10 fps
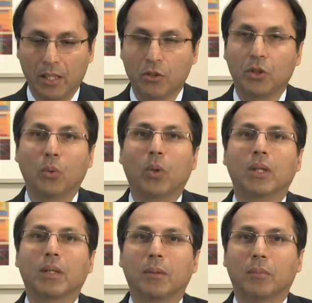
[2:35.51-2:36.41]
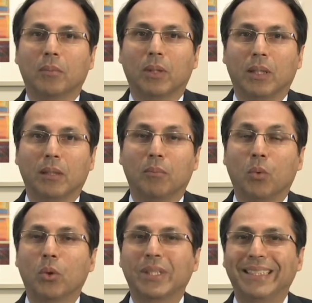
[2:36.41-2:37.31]
So you want
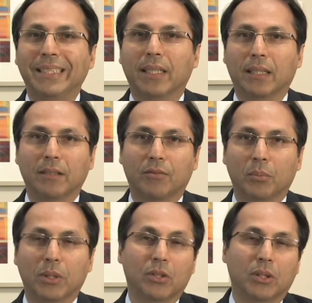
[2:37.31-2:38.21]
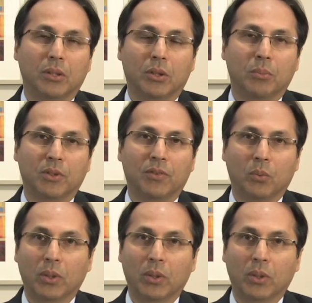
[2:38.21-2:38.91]
more detailed information in terms of